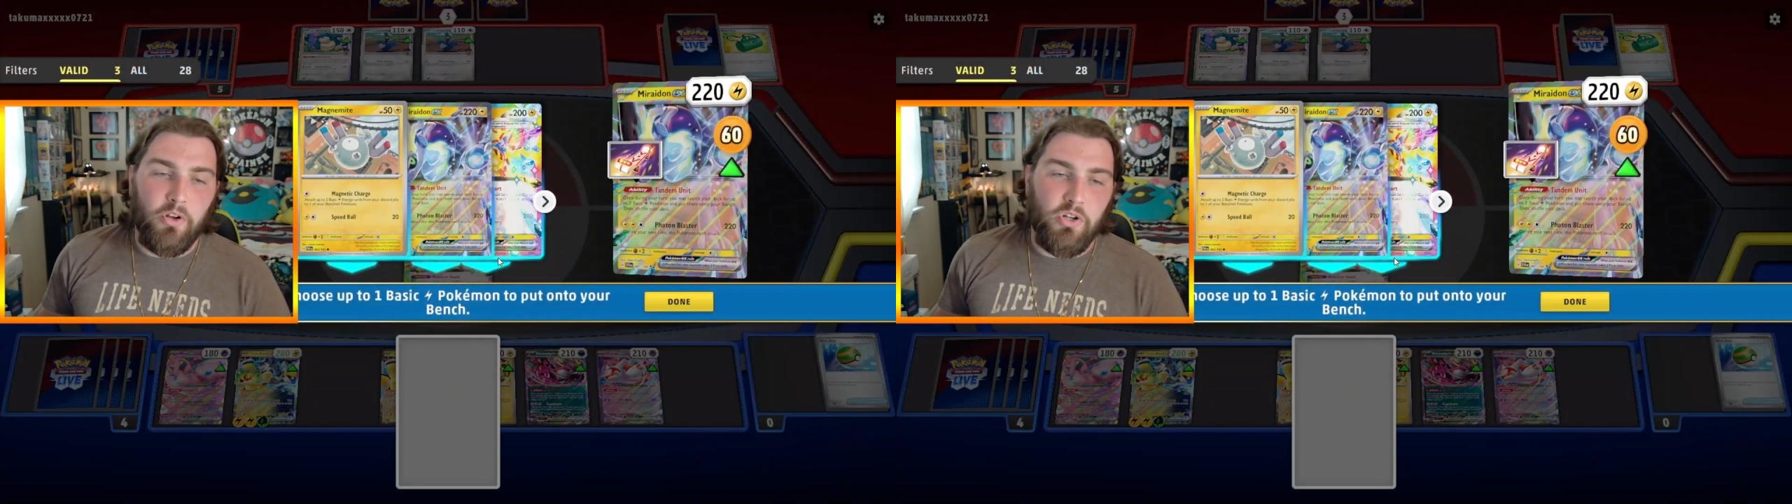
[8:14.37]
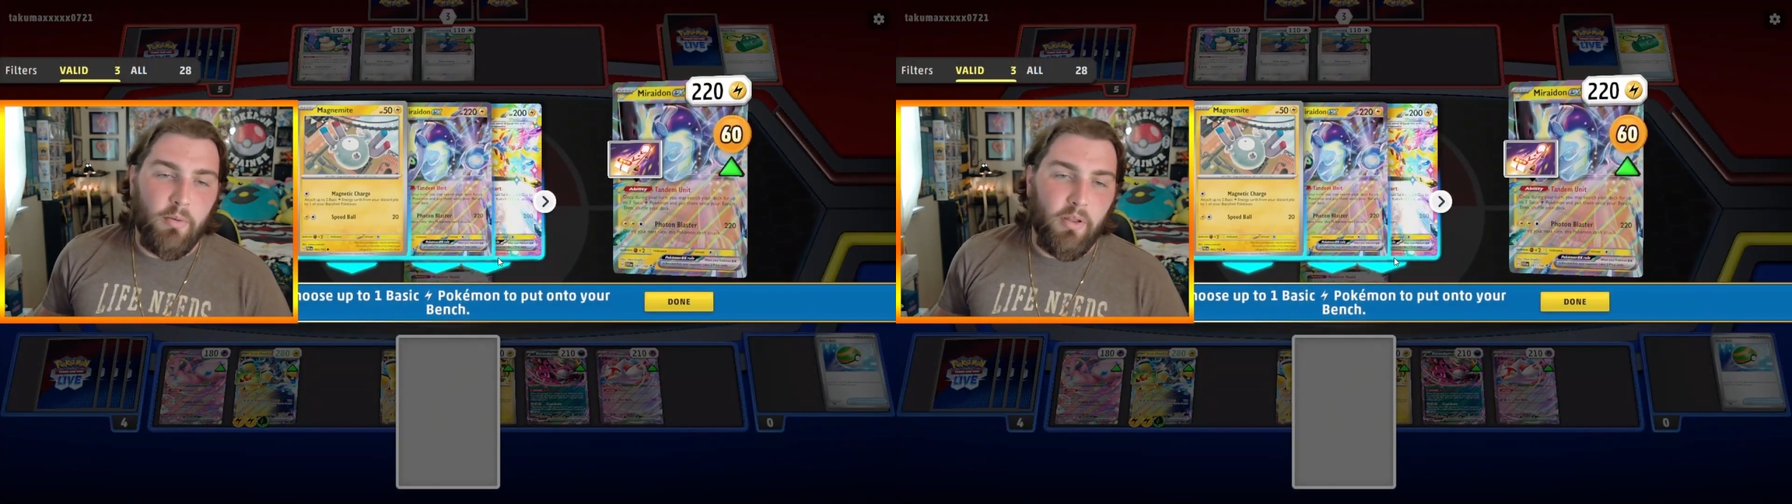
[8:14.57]

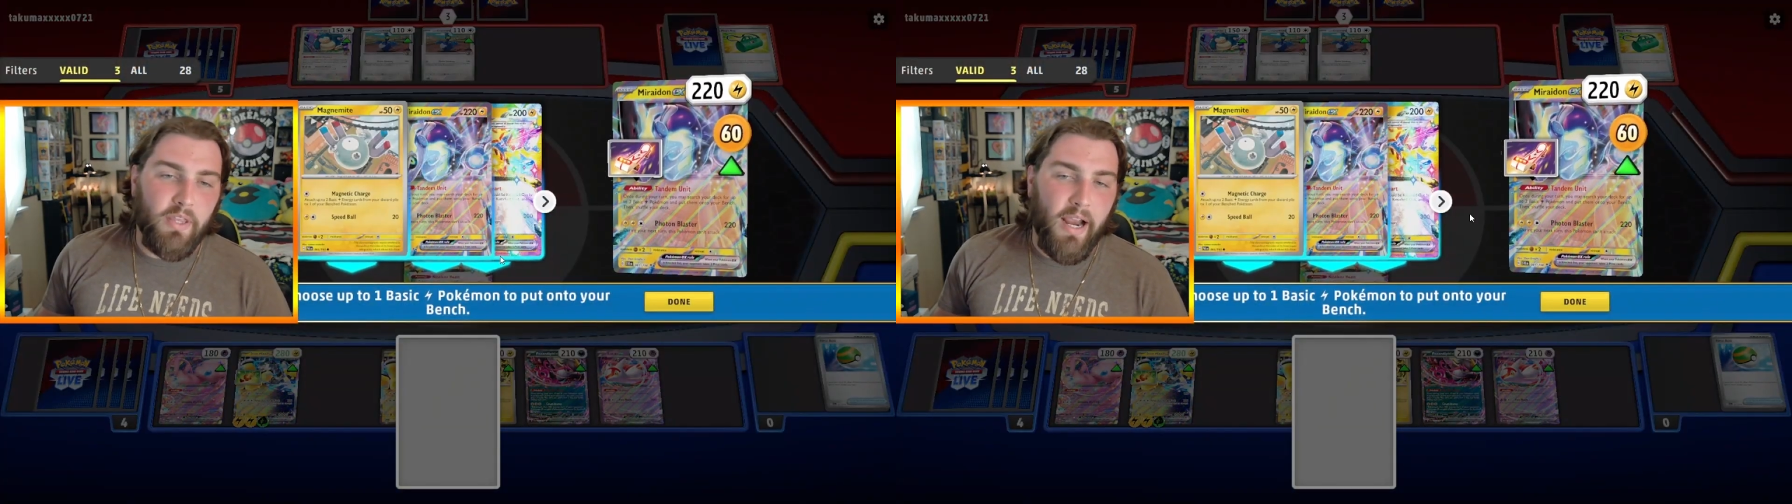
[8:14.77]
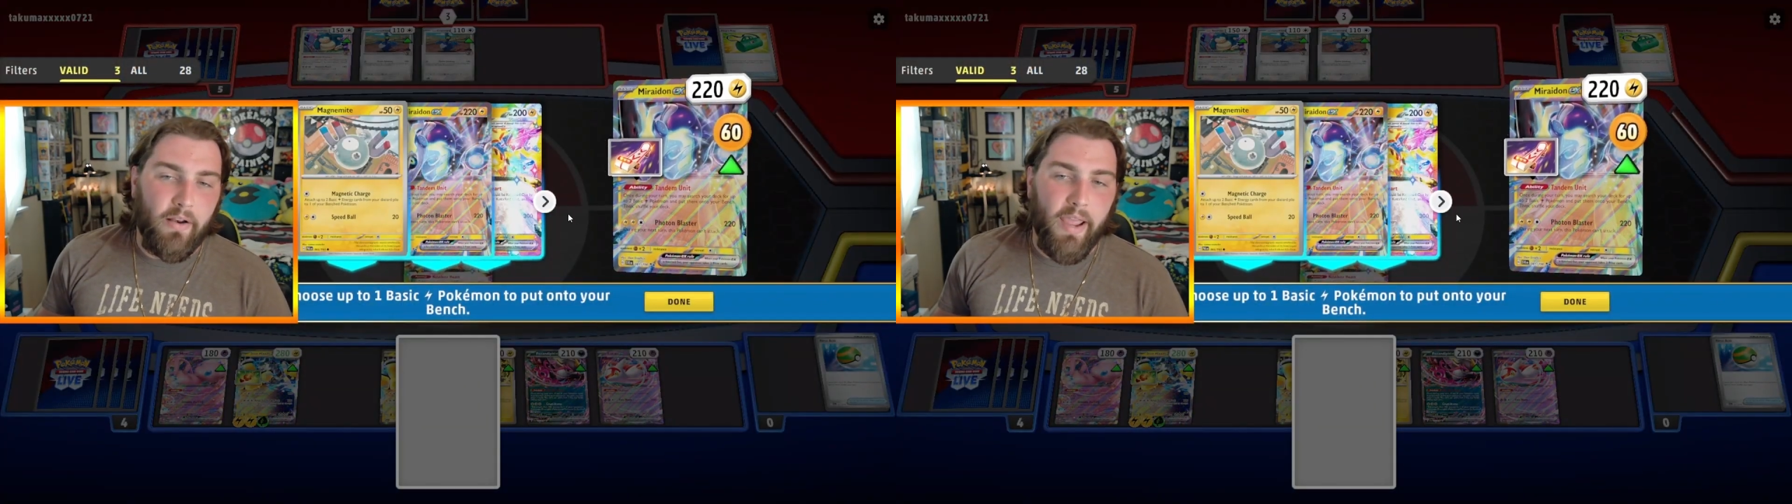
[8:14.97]
Charm on the
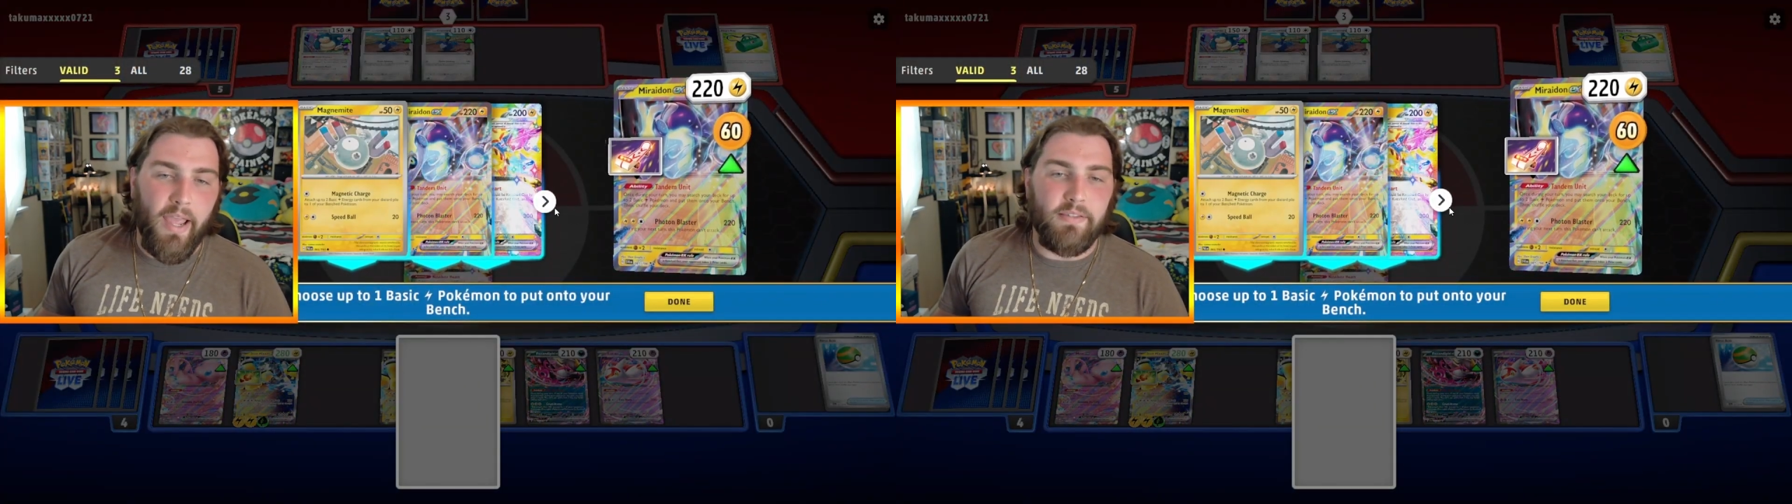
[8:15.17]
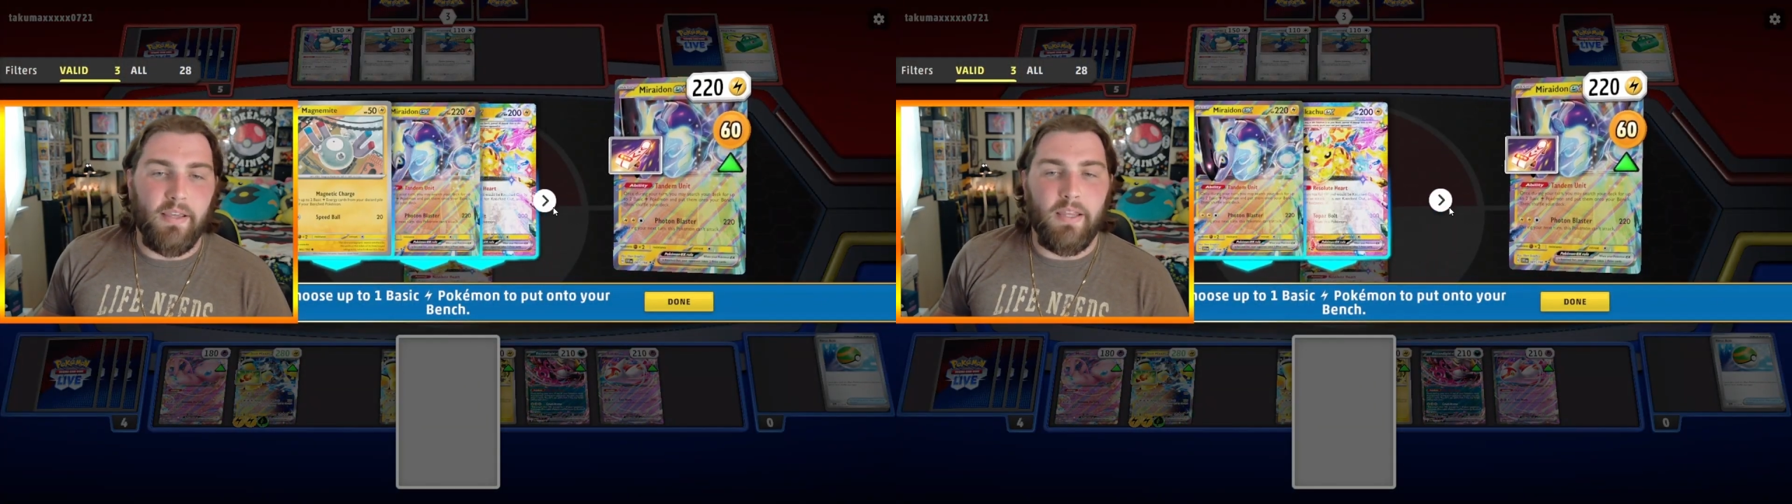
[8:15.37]
Iron
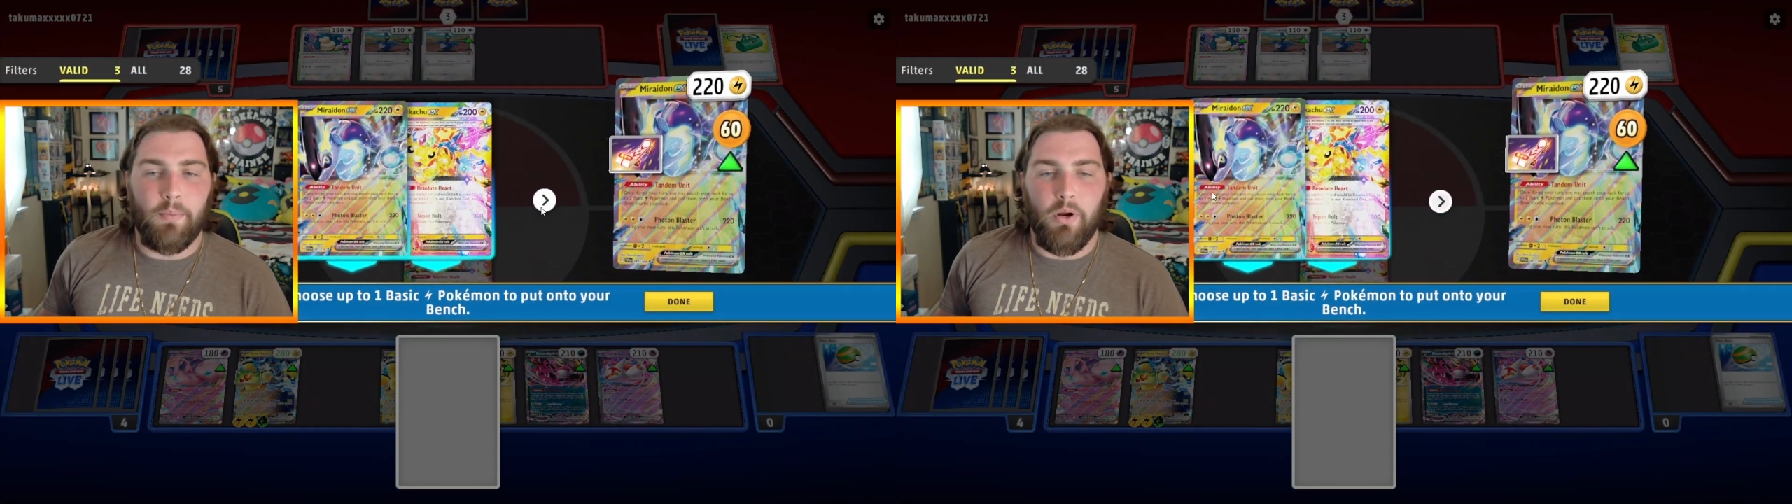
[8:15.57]
Hands, and then we're